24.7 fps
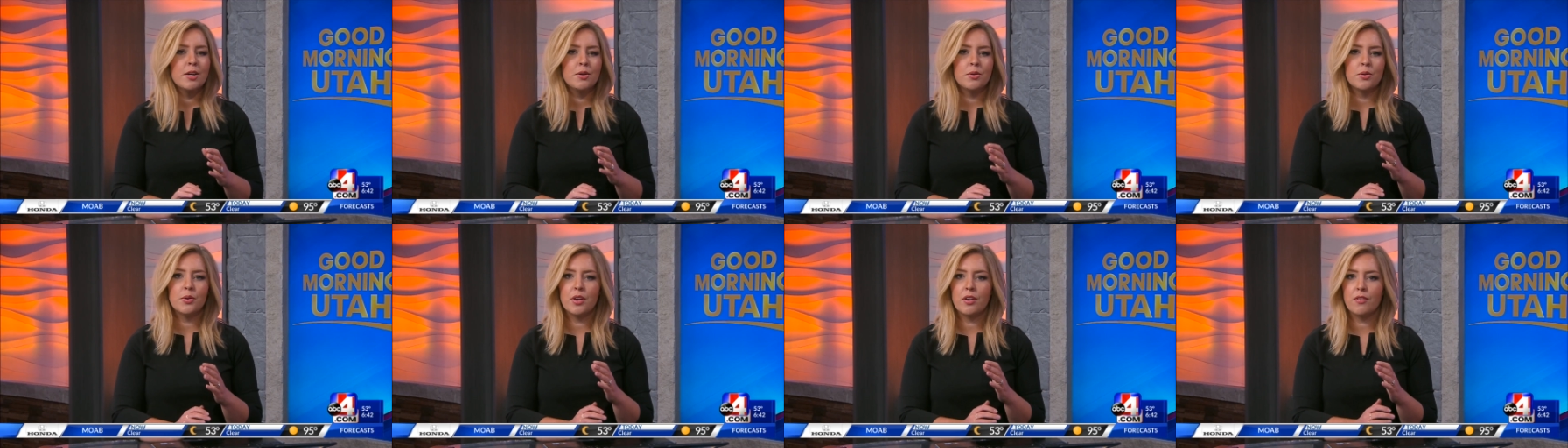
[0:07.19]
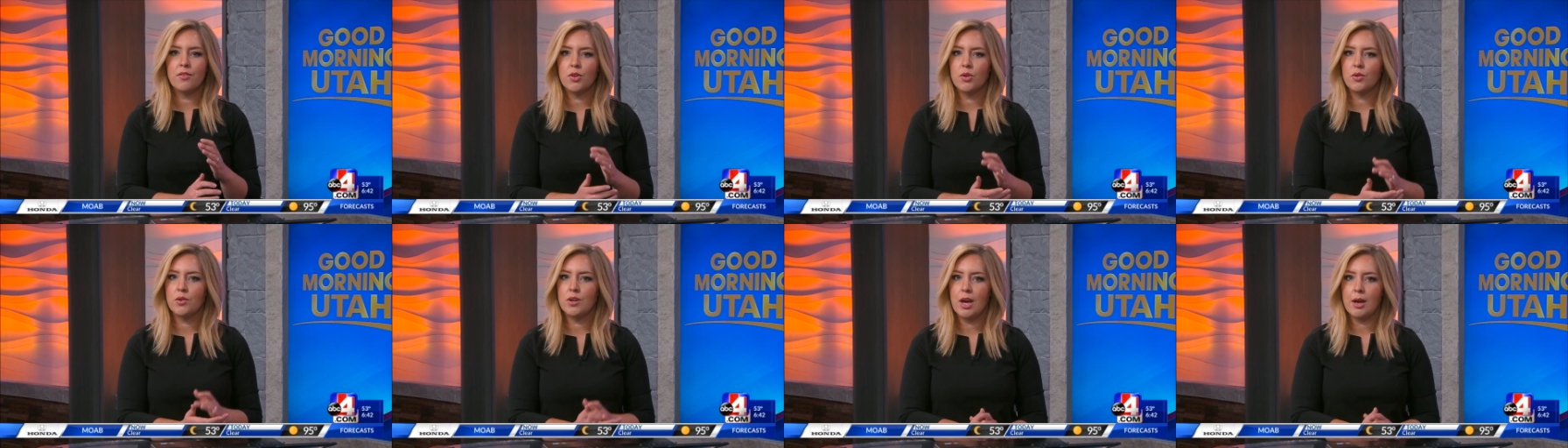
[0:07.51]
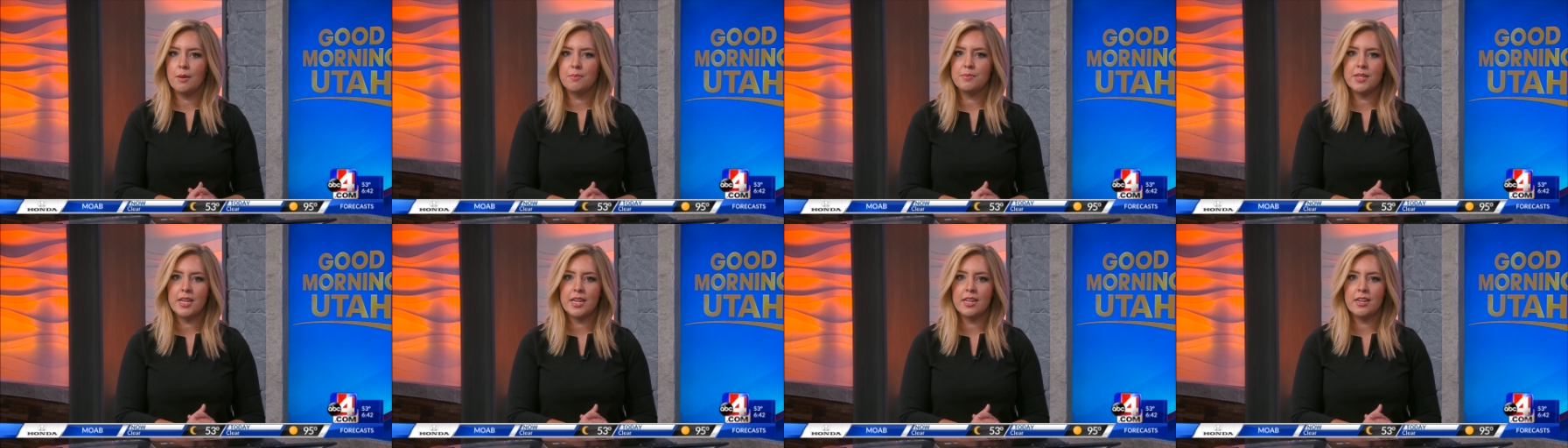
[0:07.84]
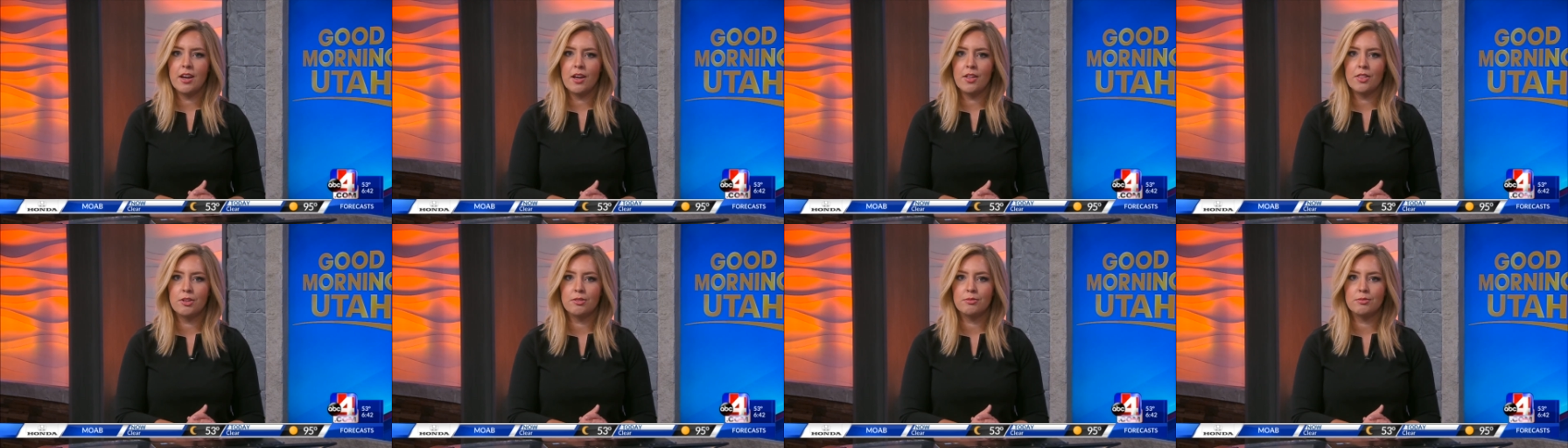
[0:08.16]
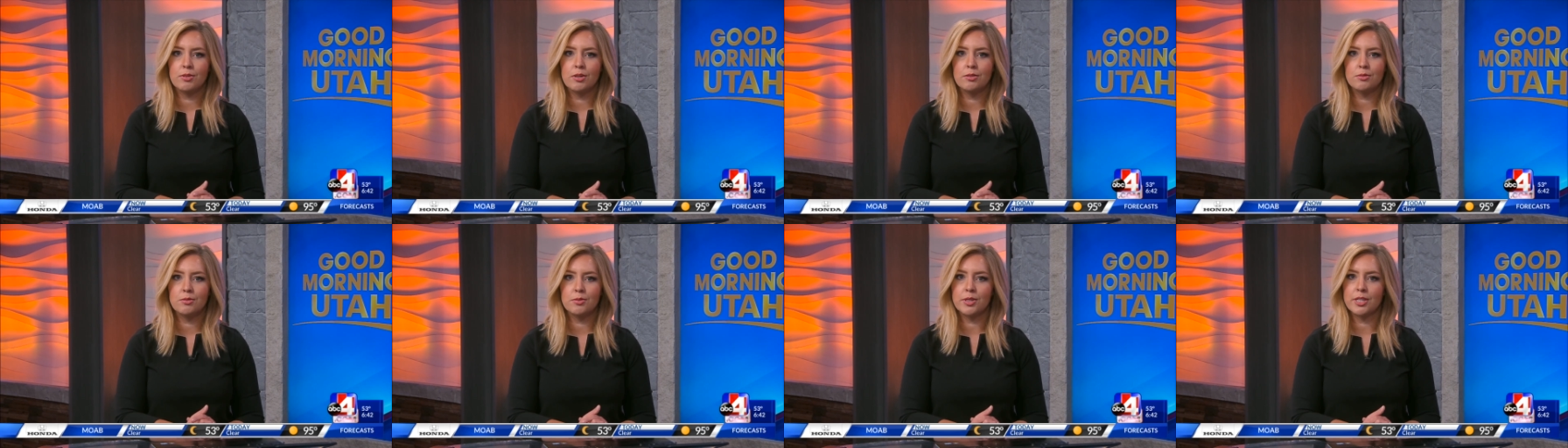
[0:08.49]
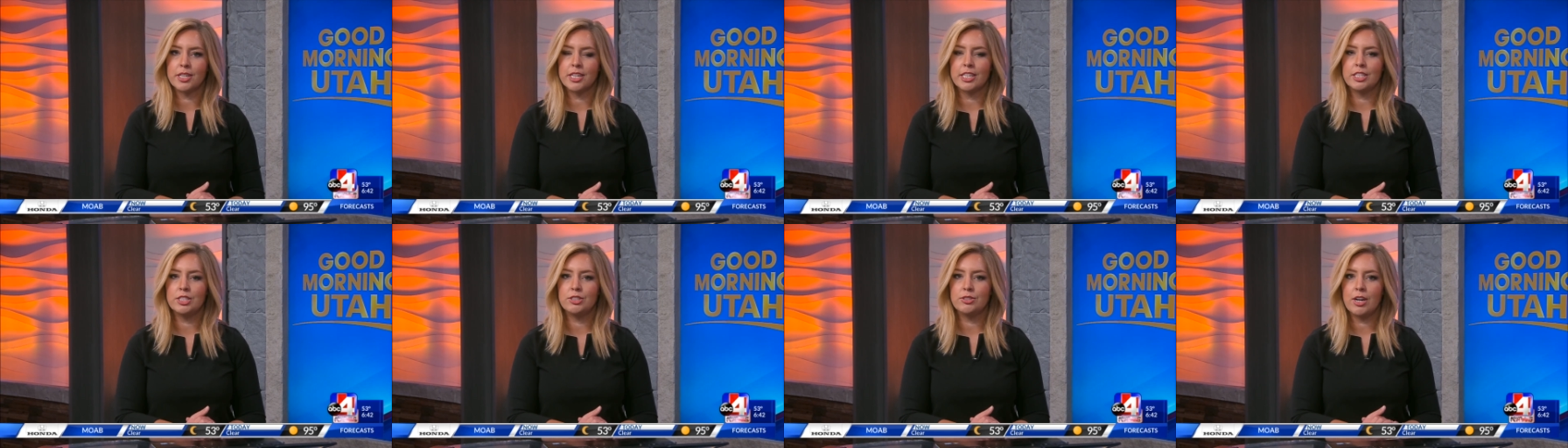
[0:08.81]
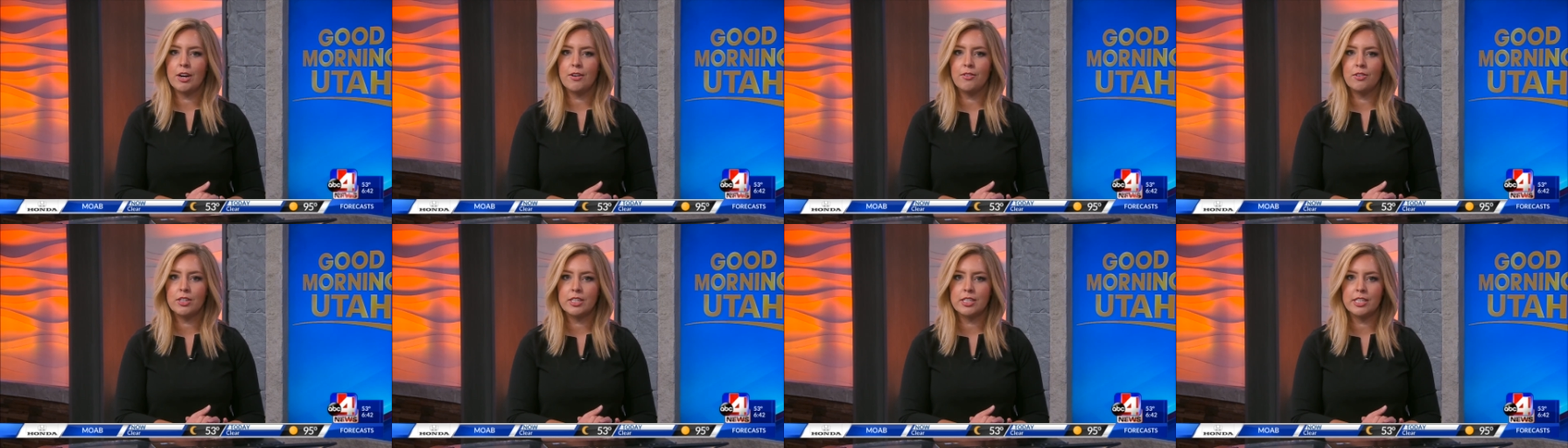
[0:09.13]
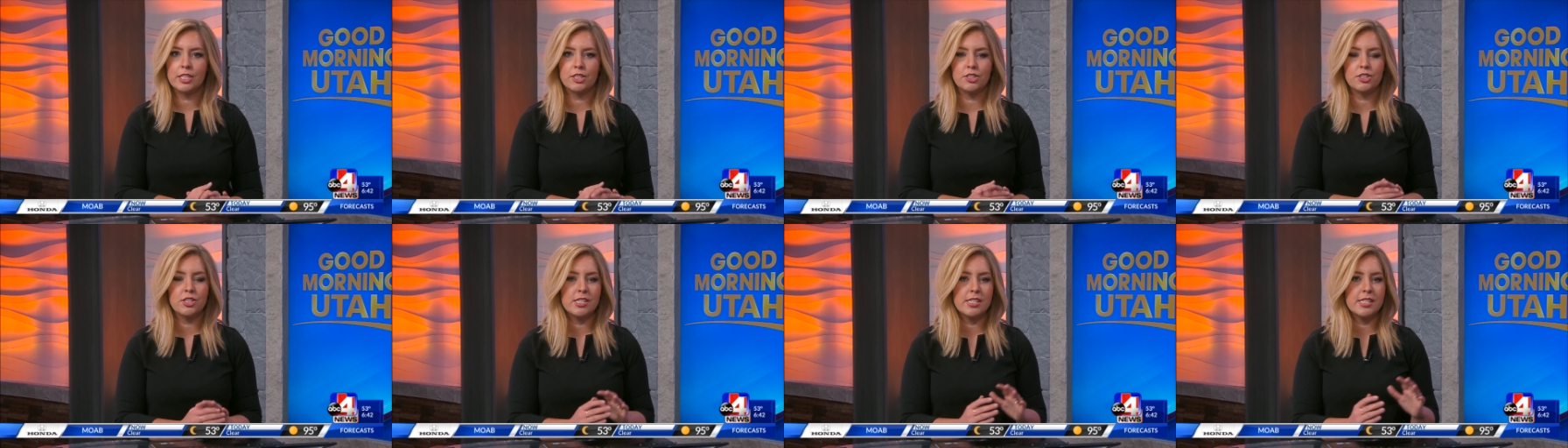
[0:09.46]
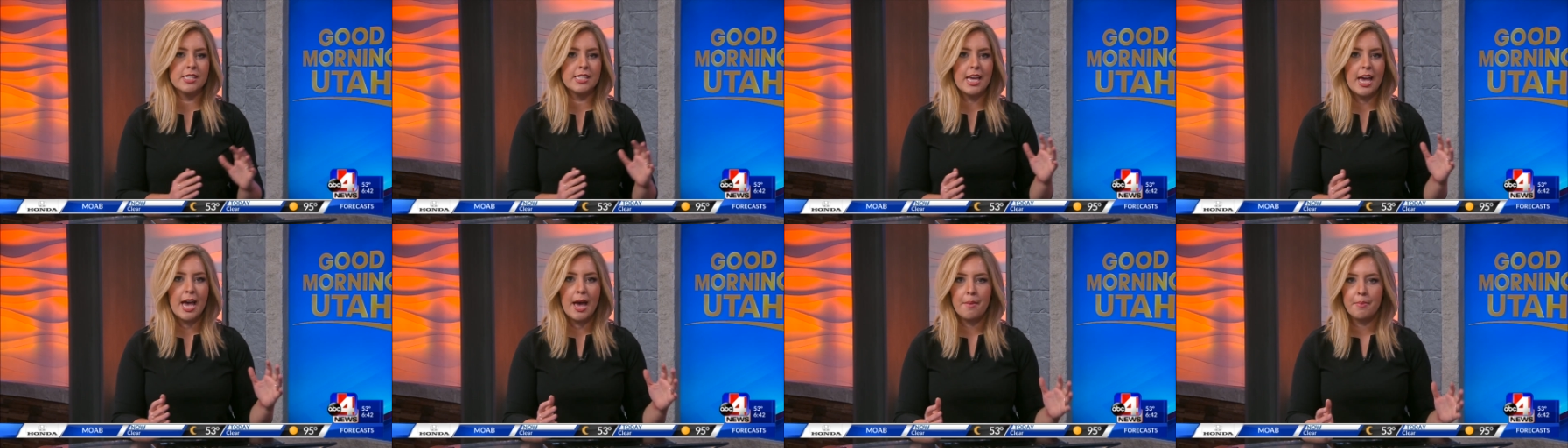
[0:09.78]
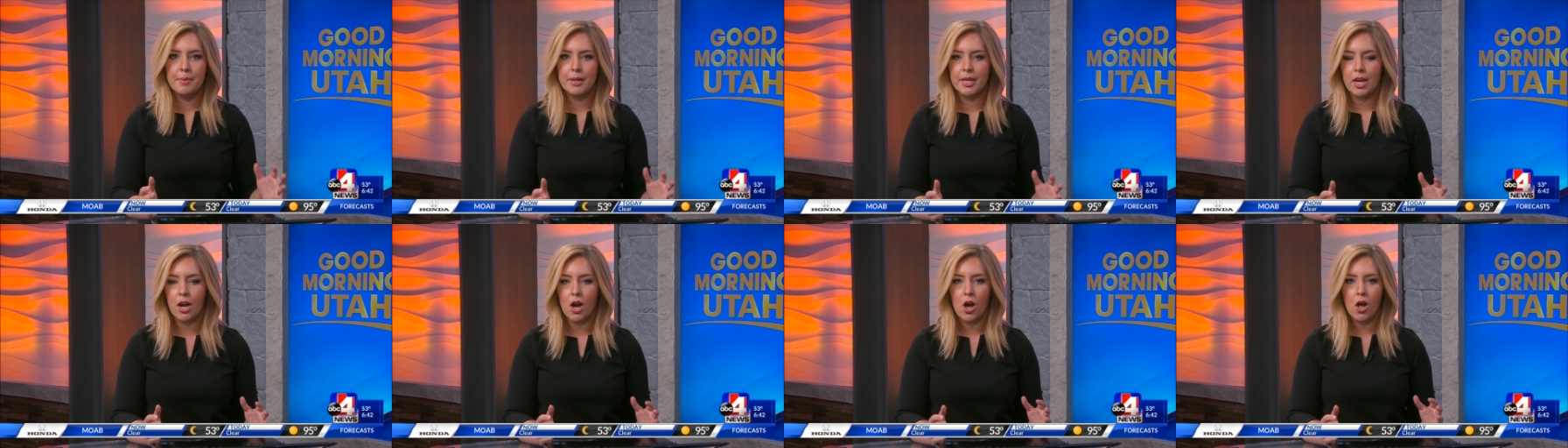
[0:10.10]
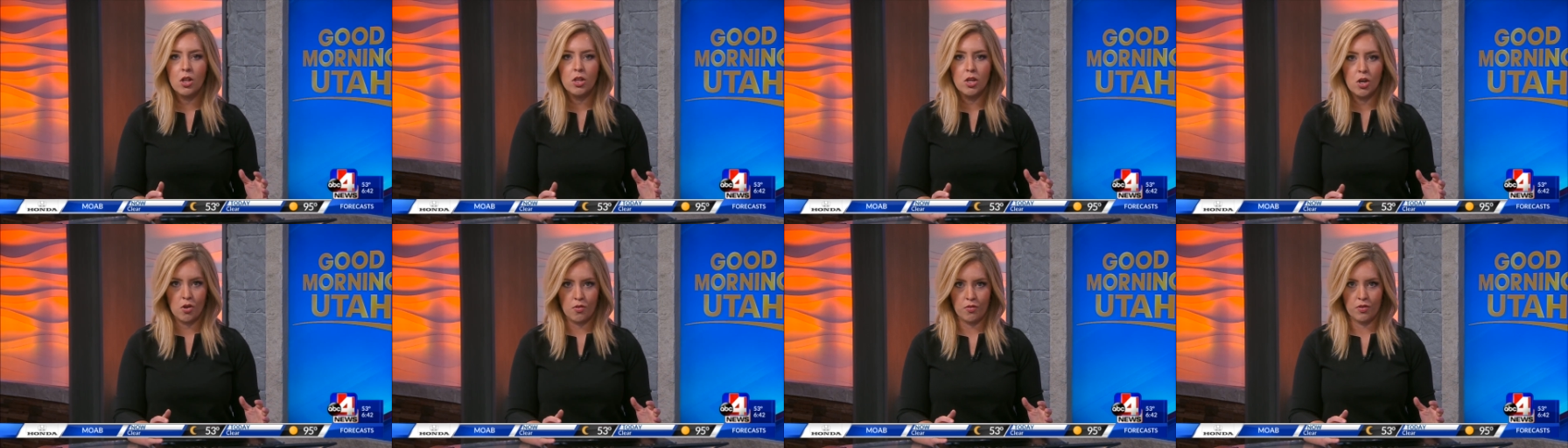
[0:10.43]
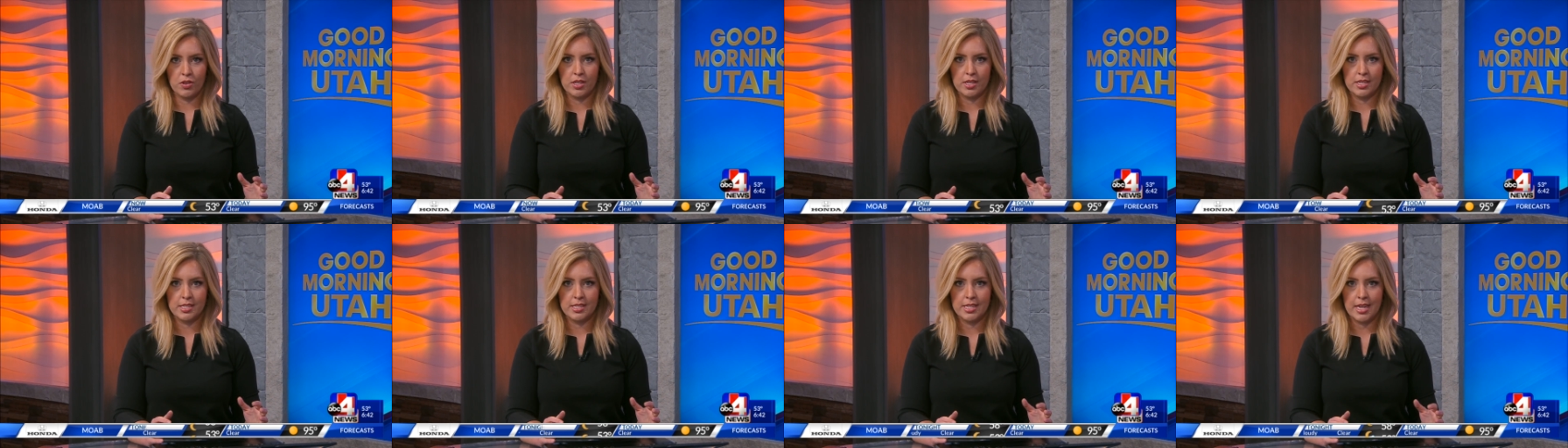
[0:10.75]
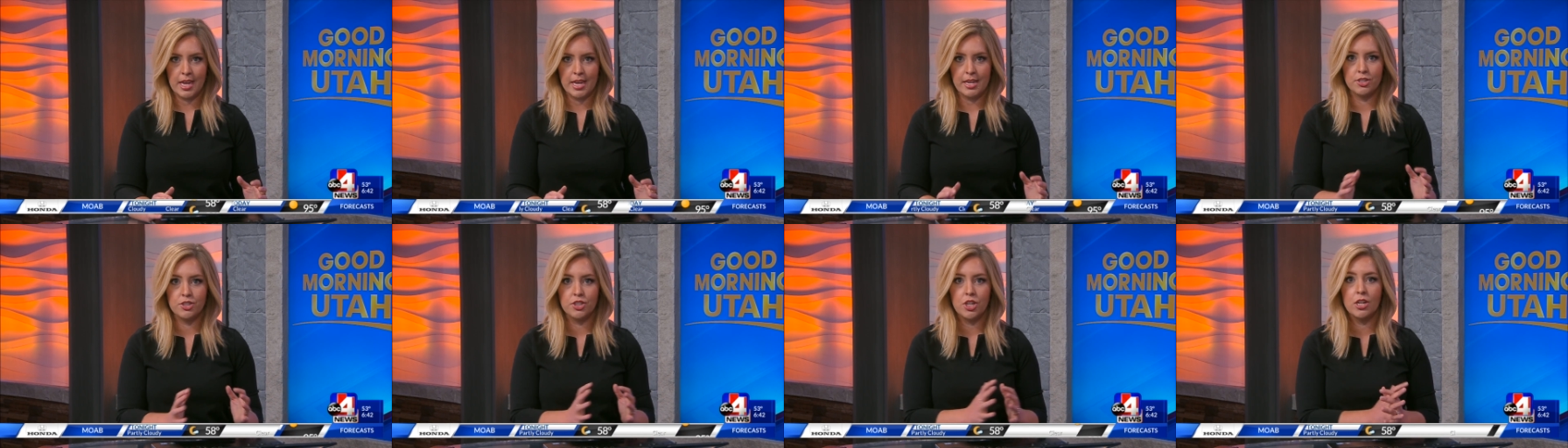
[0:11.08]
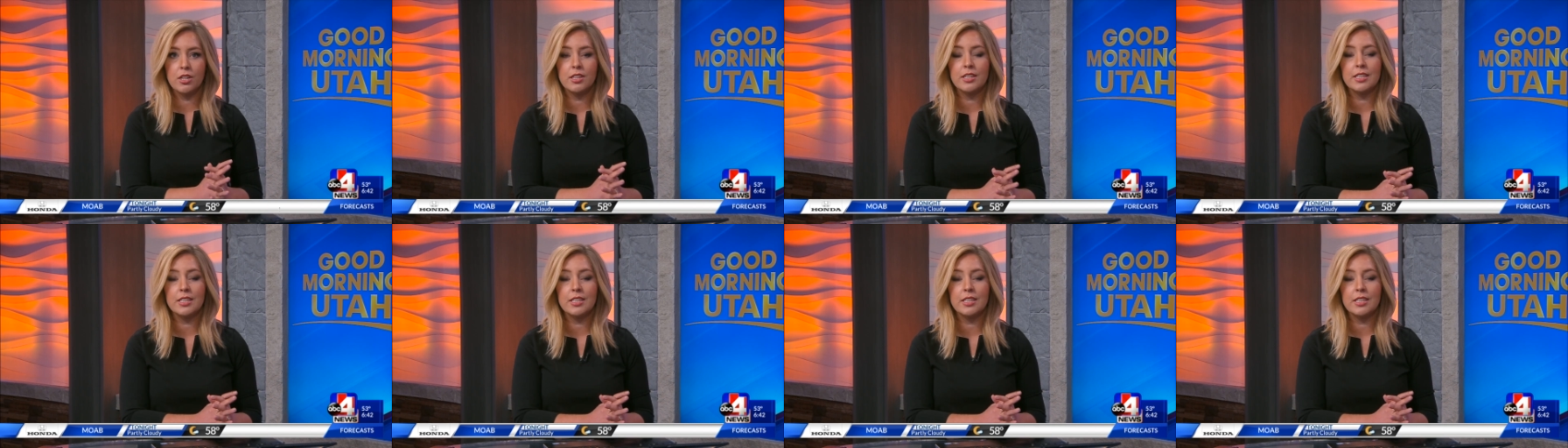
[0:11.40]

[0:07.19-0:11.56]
where we give you an update on the roadwork and travel conditions happening all over the state. John